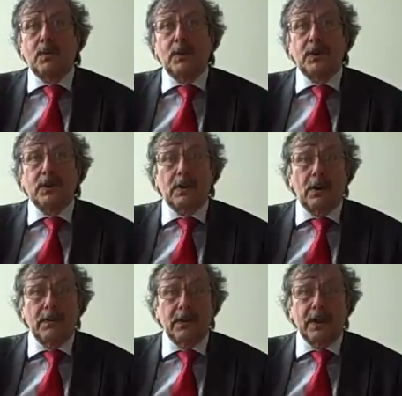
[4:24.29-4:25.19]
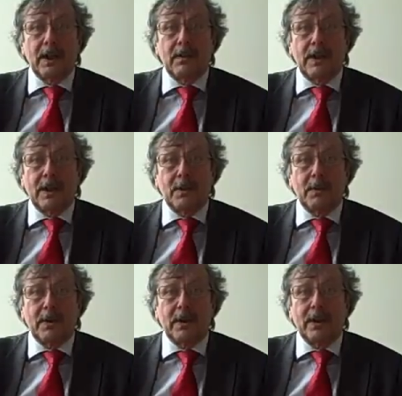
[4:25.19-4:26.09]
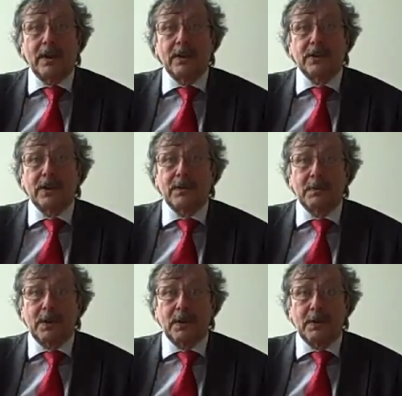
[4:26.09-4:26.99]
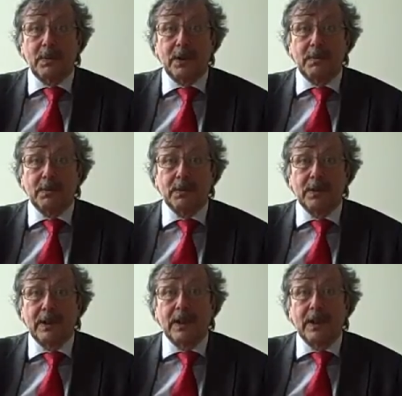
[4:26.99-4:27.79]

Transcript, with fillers: which are often carried out by self-employed people